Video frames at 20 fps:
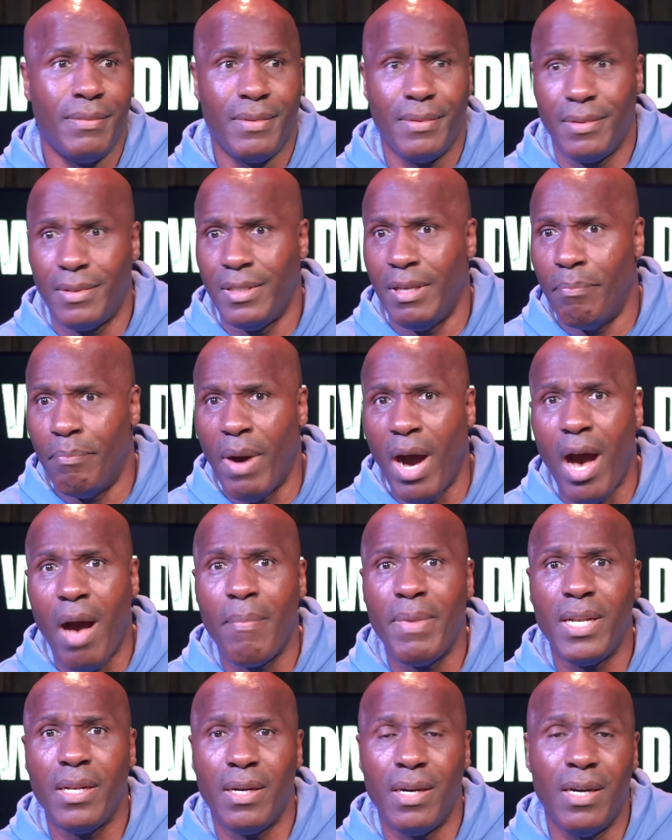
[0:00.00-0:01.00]
the
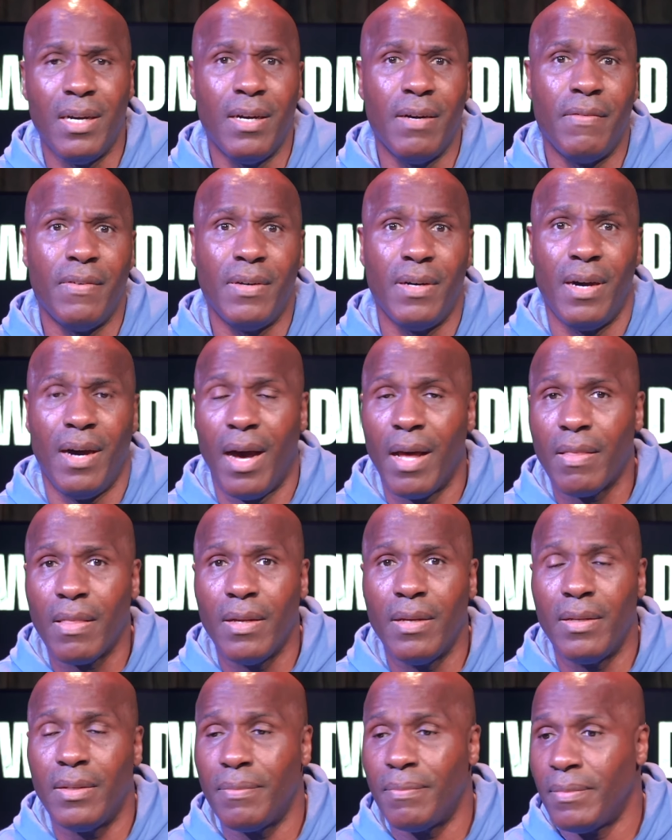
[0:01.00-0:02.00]
bombing of
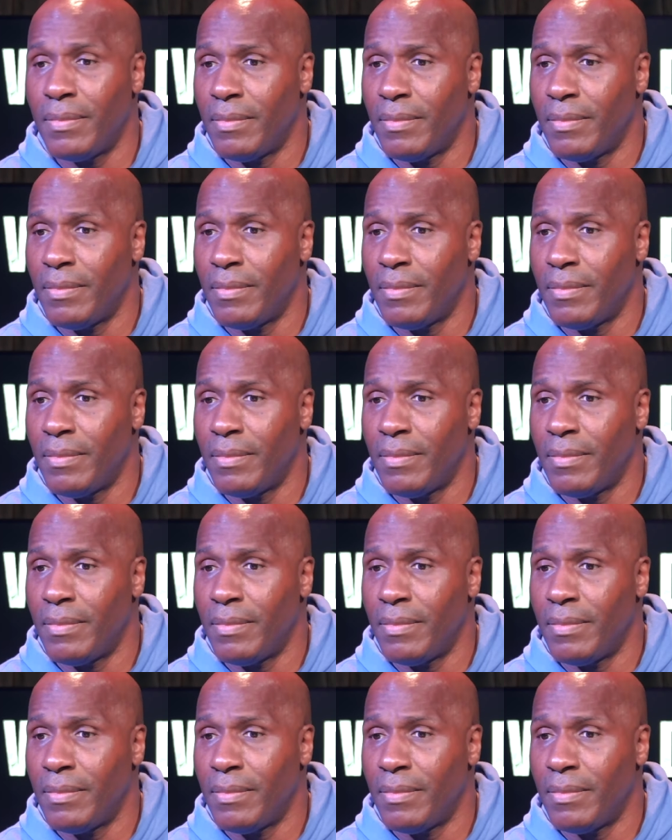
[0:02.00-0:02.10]
other